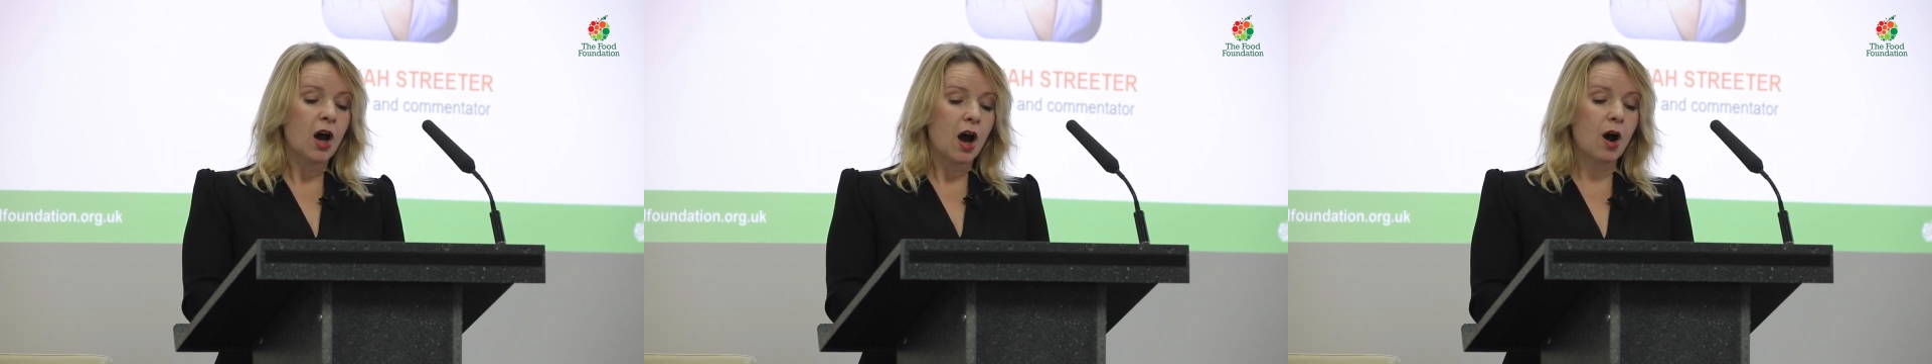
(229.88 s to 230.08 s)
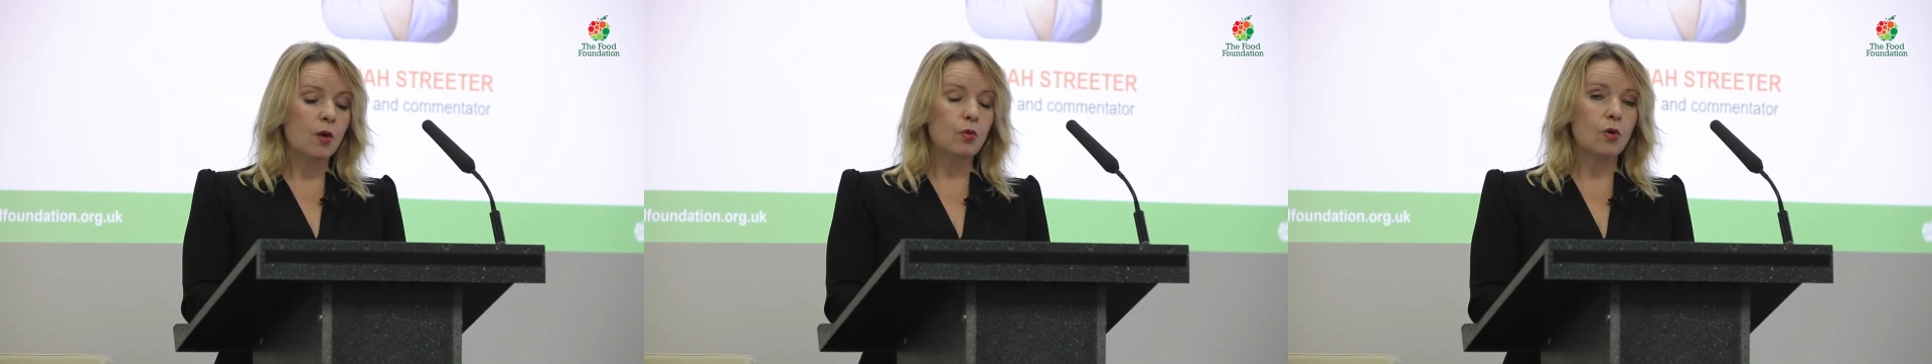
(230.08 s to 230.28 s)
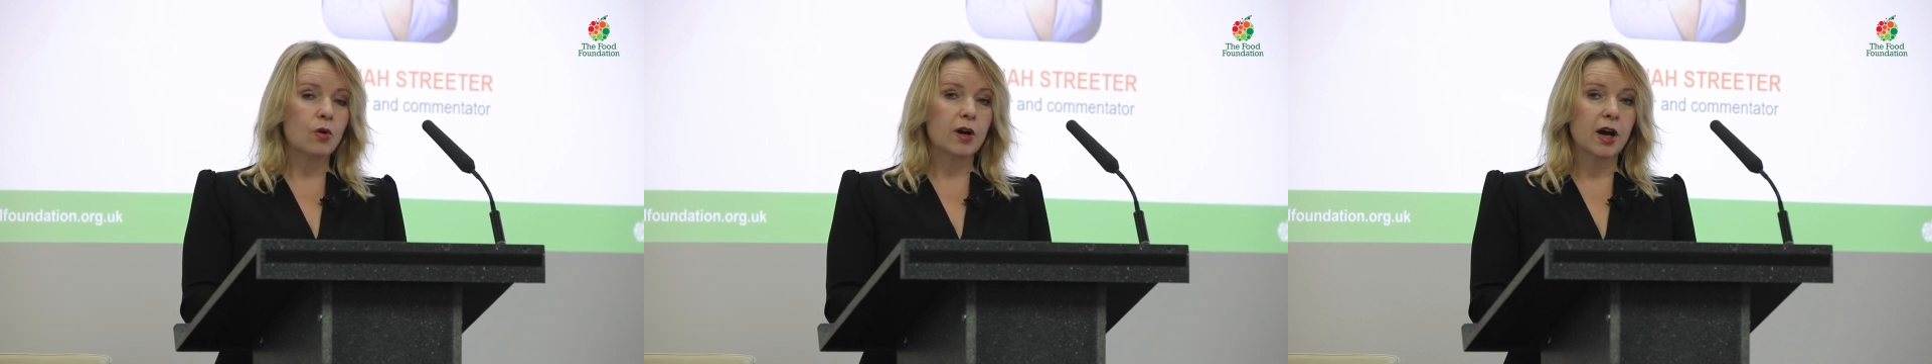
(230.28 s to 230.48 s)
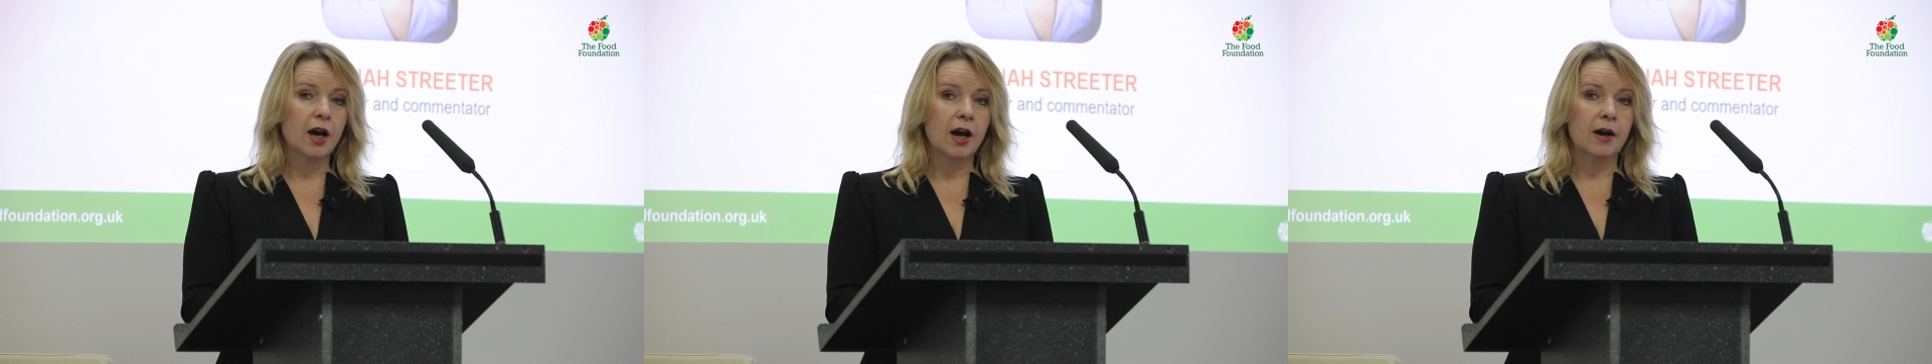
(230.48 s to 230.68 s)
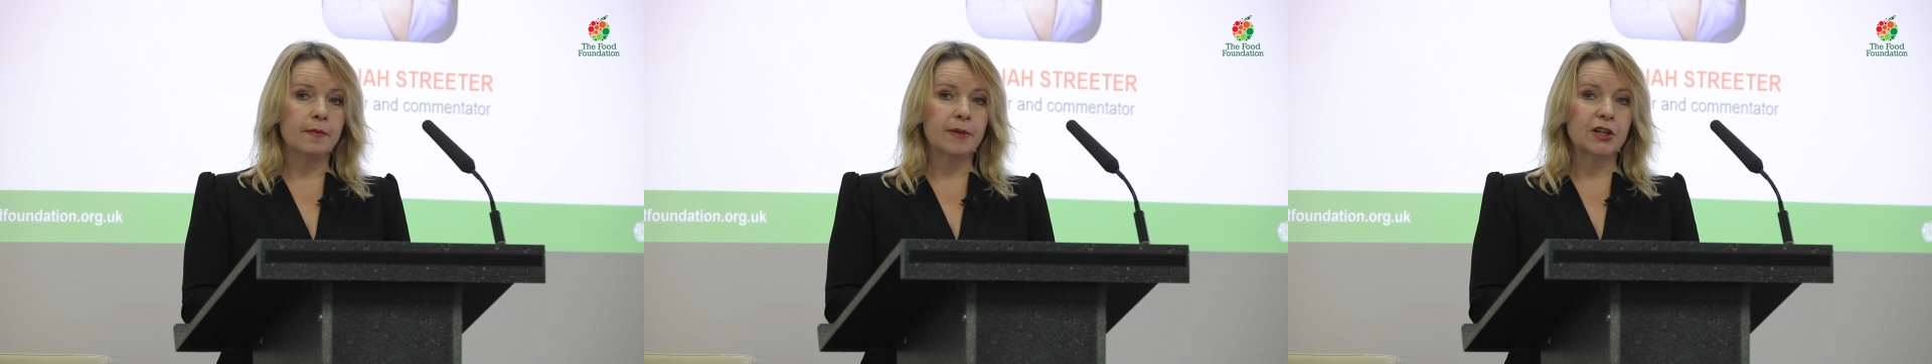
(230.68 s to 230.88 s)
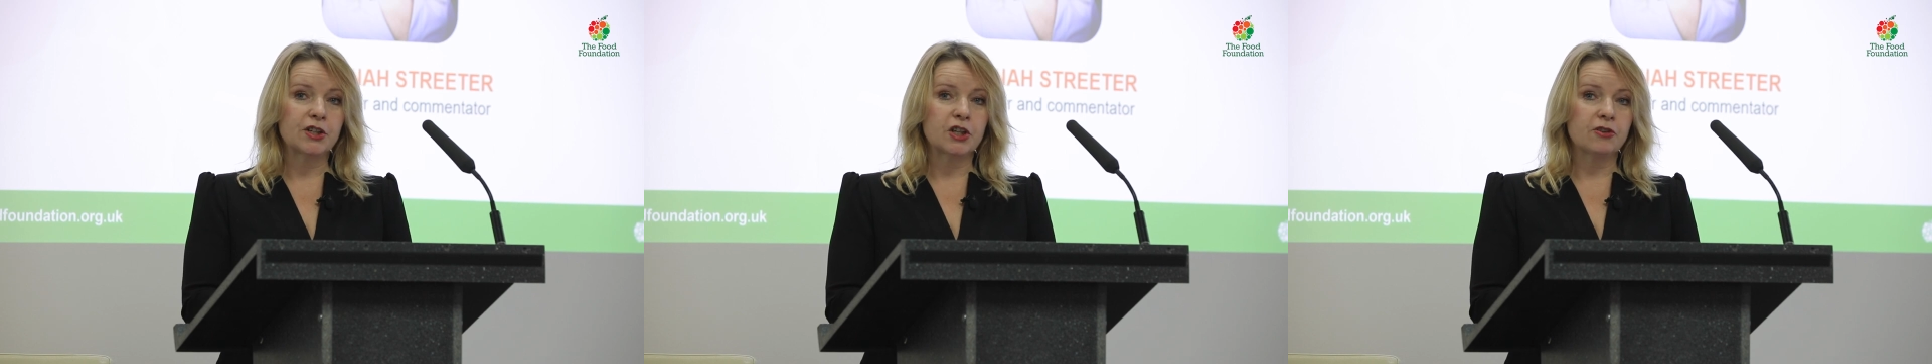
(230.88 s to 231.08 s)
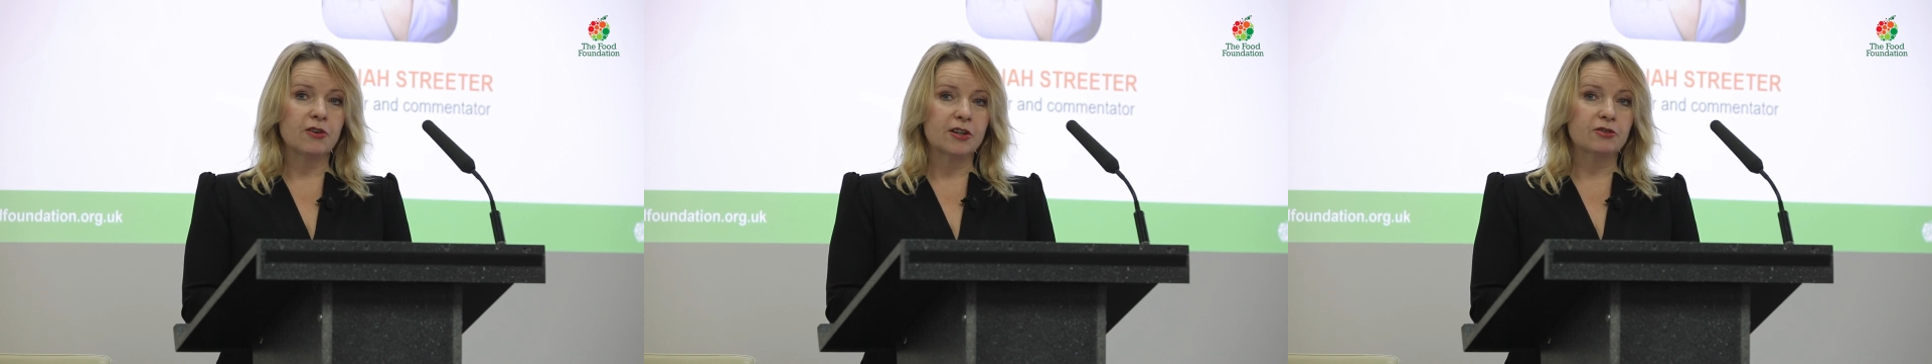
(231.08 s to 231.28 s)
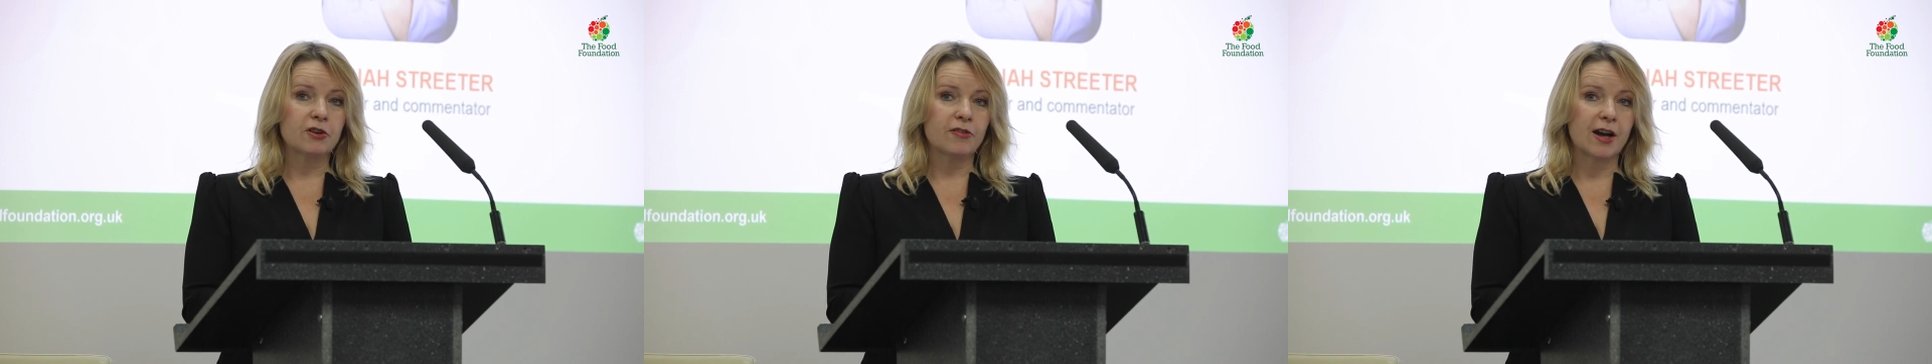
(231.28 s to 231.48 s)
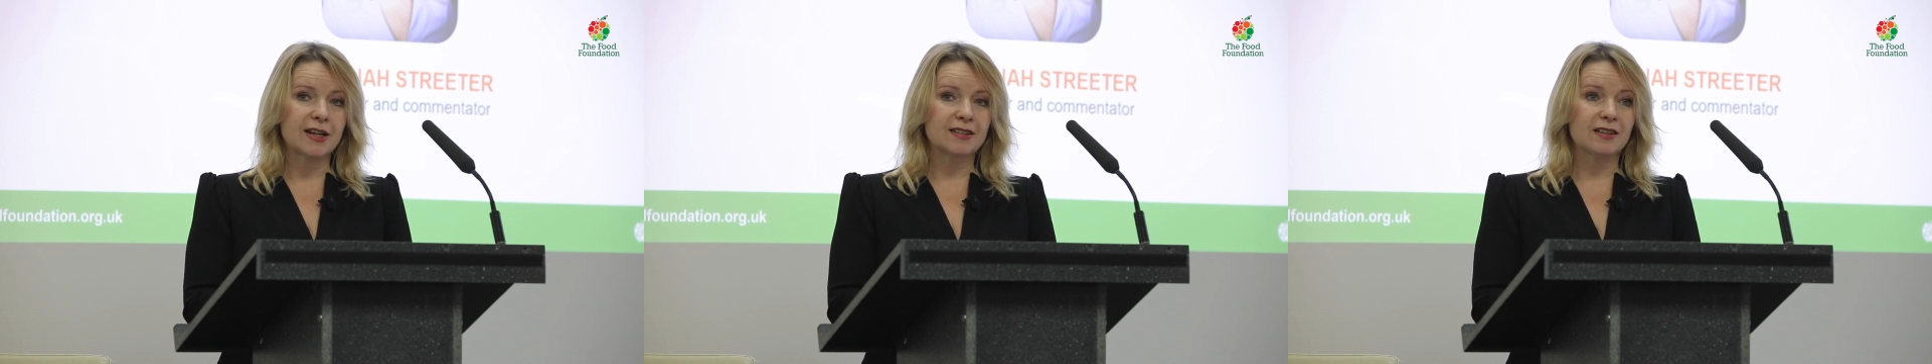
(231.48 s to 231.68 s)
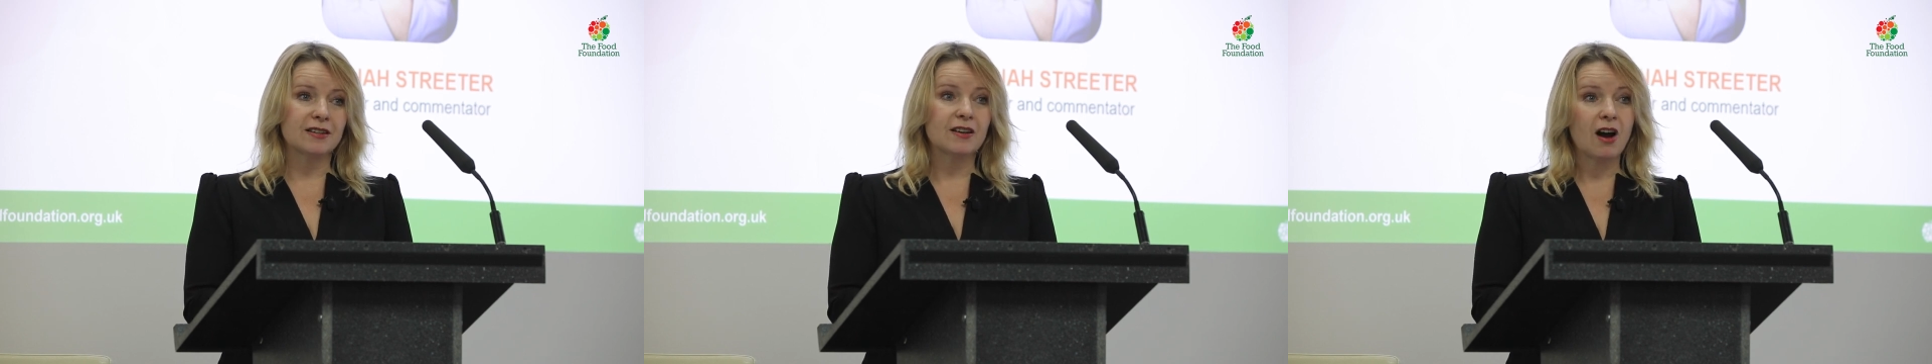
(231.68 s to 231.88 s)
uh, Walker, Managing Director of
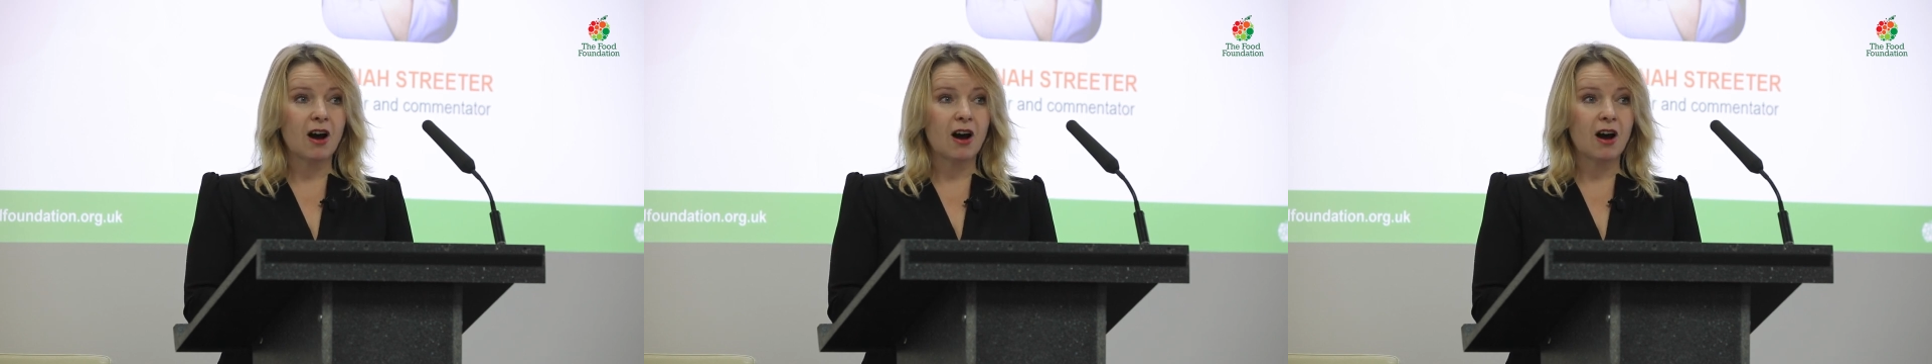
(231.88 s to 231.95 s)
Iceland,